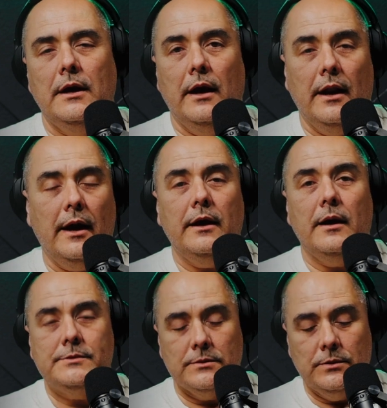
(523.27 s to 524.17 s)
And I
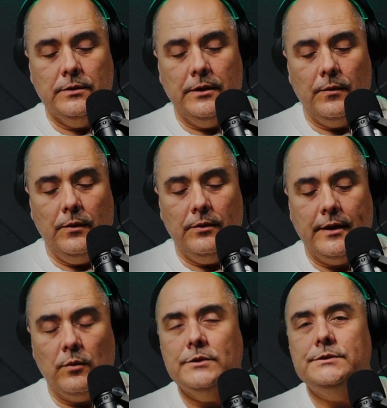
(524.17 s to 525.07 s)
absolutely agree with
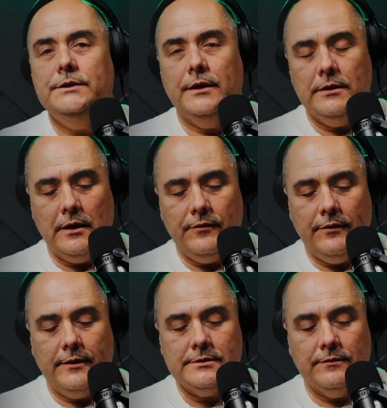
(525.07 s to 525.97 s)
that. We're seeing a lot of
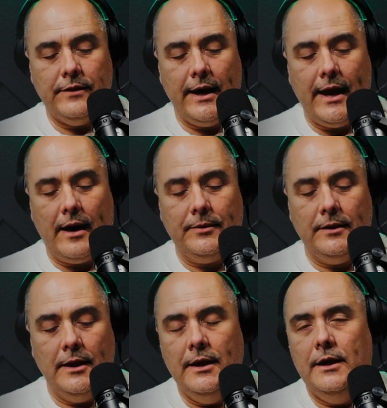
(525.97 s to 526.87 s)
evidence of that
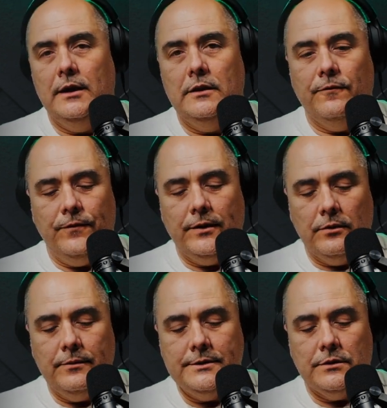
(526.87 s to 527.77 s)
happen. The
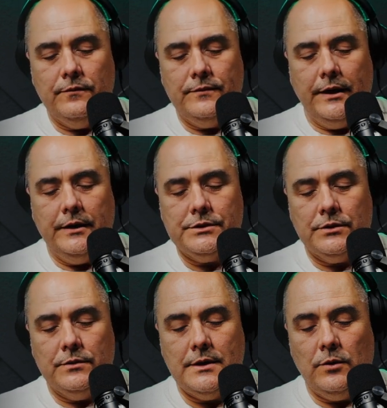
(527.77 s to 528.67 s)
Federal Reserve data
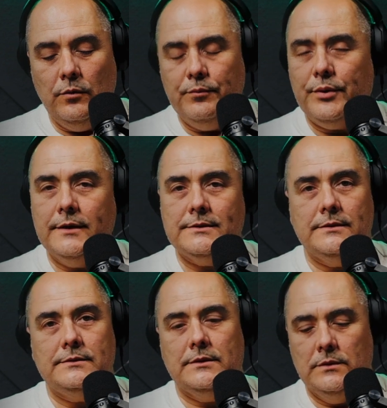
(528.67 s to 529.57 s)
shows that home
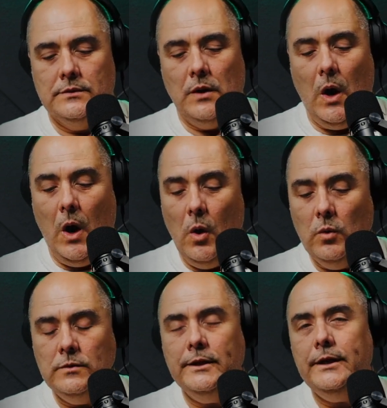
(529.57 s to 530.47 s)
prices
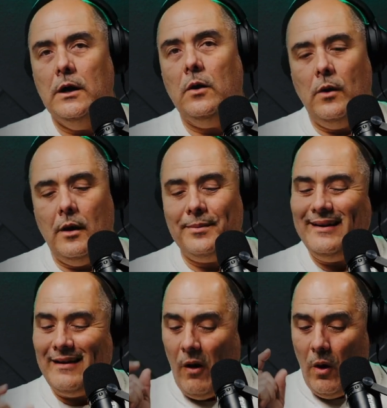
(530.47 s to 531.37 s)
only go up, and